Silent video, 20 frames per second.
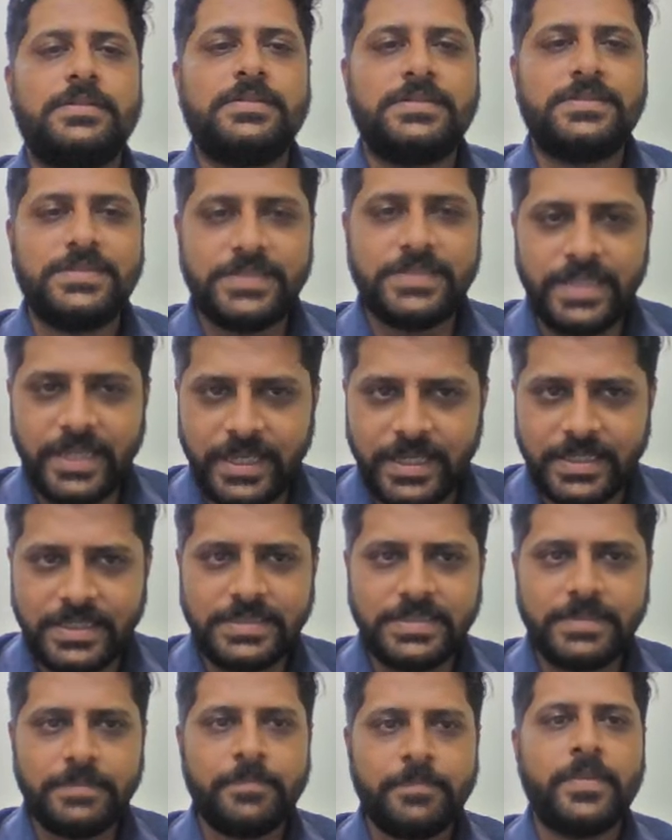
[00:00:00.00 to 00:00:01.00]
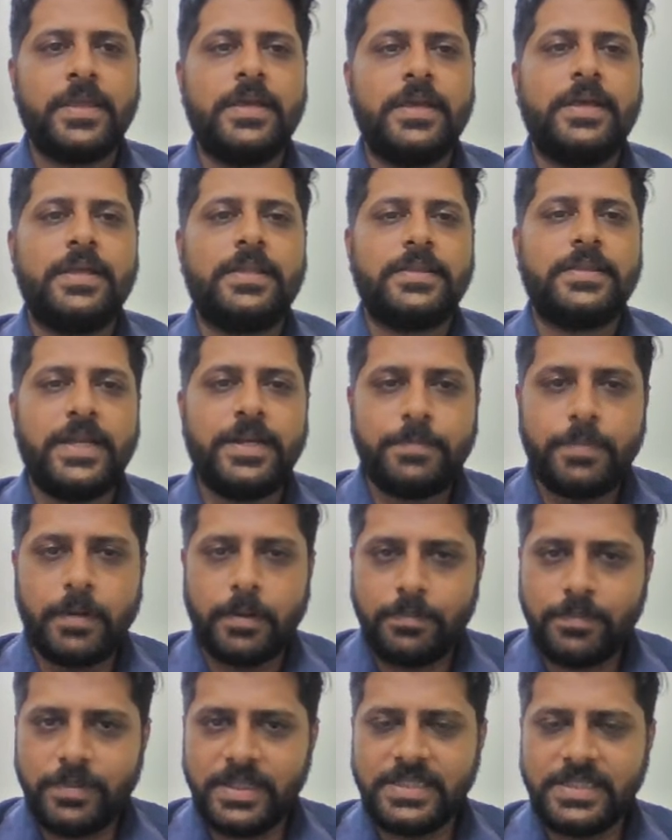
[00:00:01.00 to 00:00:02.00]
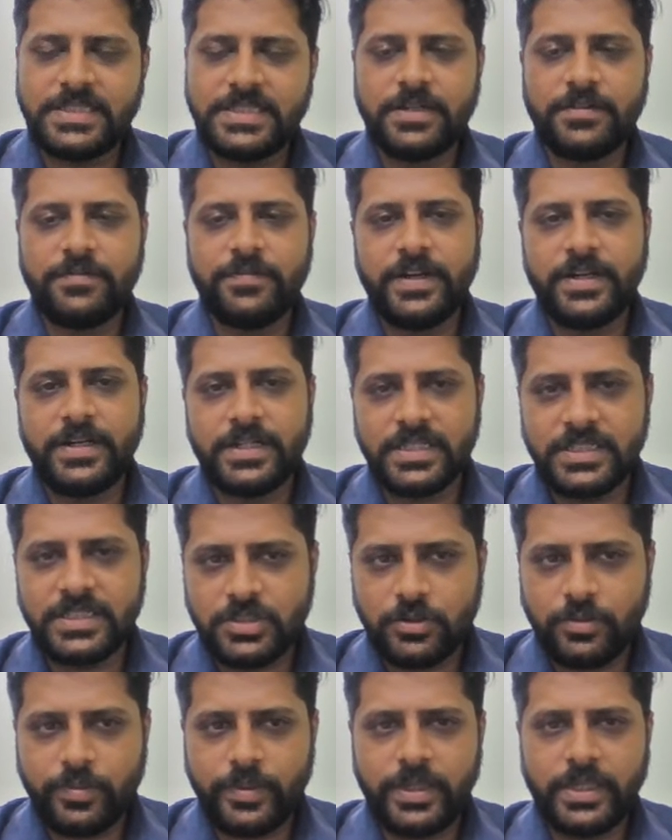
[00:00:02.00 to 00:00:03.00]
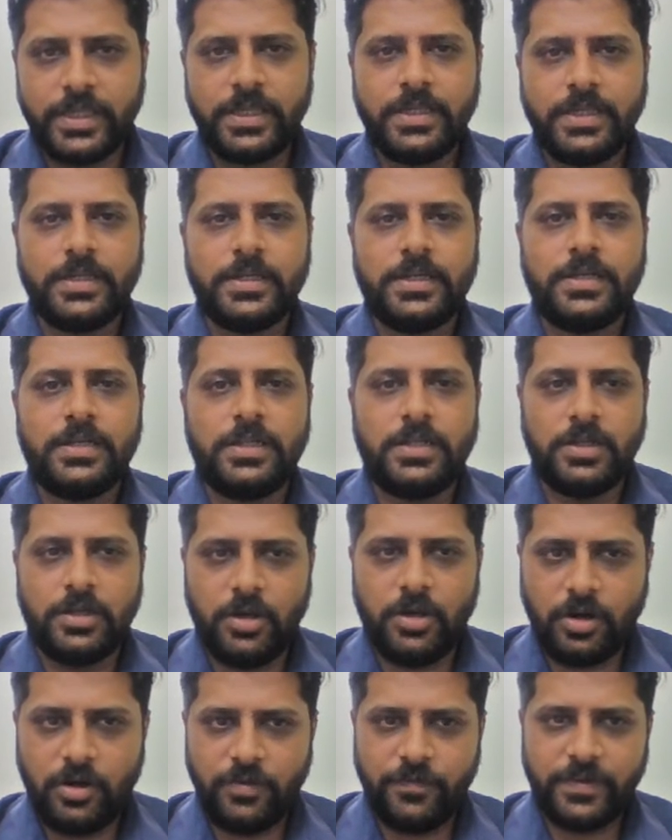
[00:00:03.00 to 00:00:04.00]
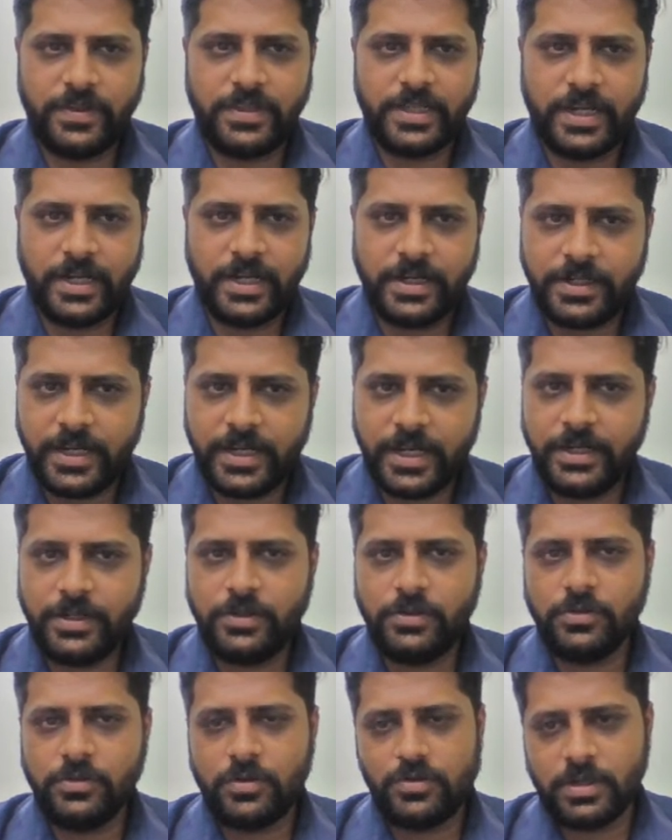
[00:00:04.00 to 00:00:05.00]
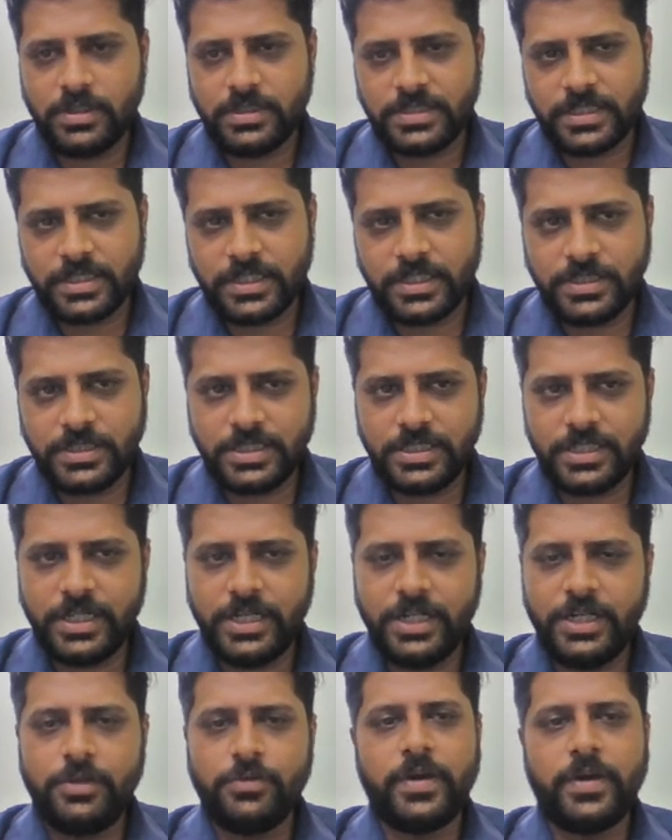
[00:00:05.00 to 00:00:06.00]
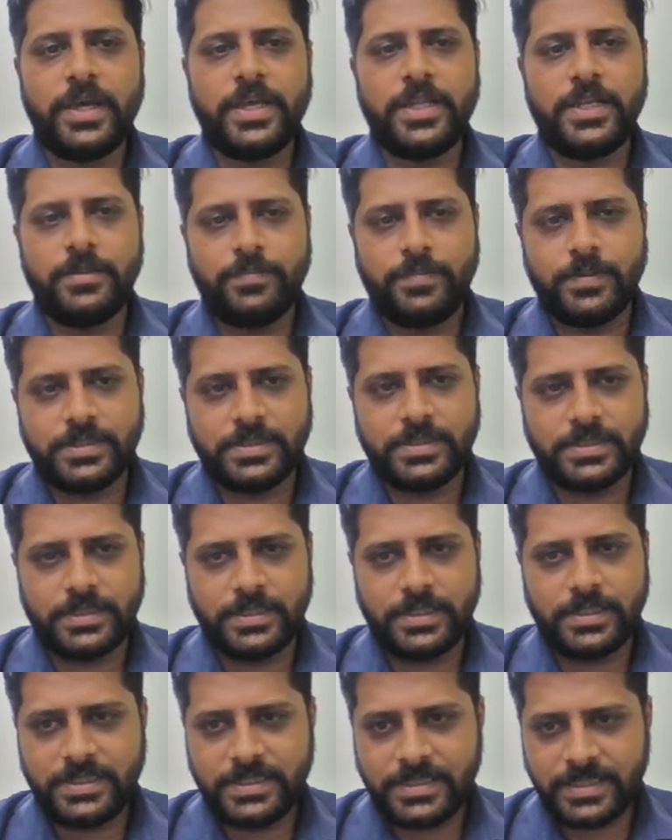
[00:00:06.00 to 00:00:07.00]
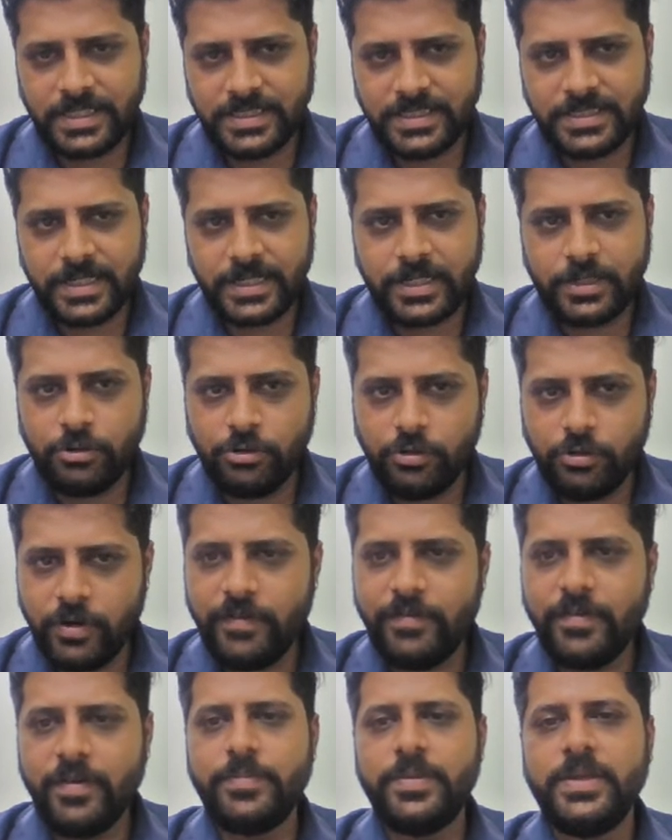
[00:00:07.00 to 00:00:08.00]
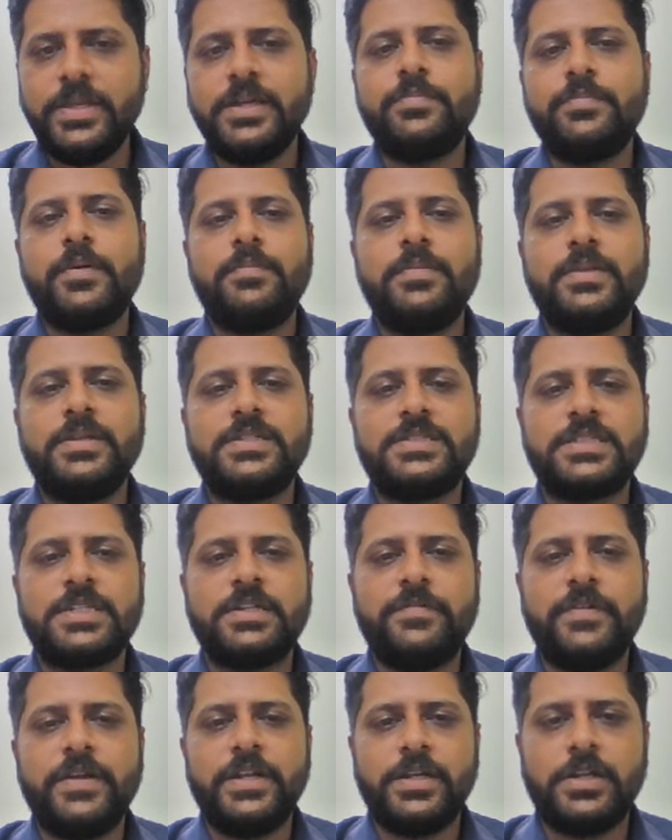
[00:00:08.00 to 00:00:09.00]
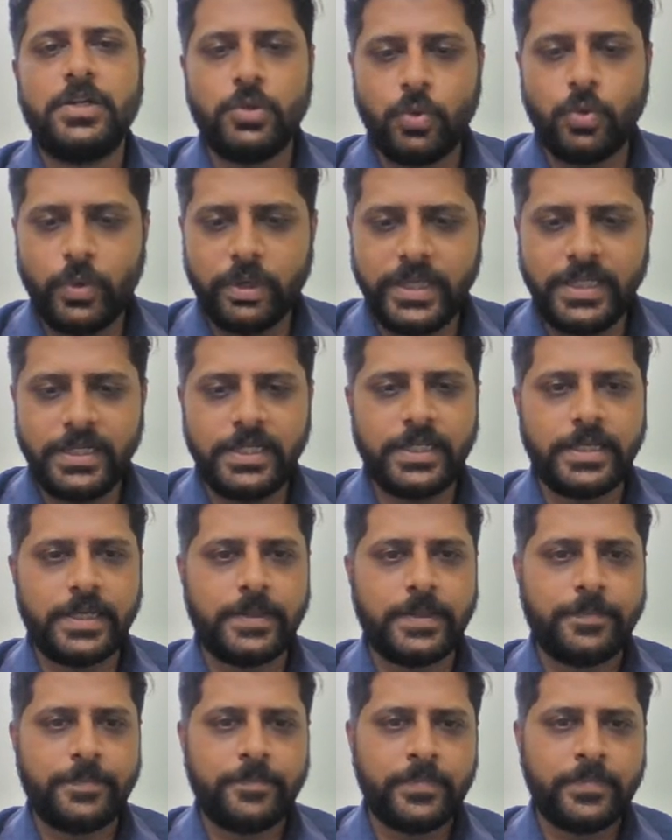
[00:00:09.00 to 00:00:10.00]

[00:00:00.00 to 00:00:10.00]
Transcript: says that public servant disobeying law with intent to cause injury to any person. It says that whoever being a public servant knowingly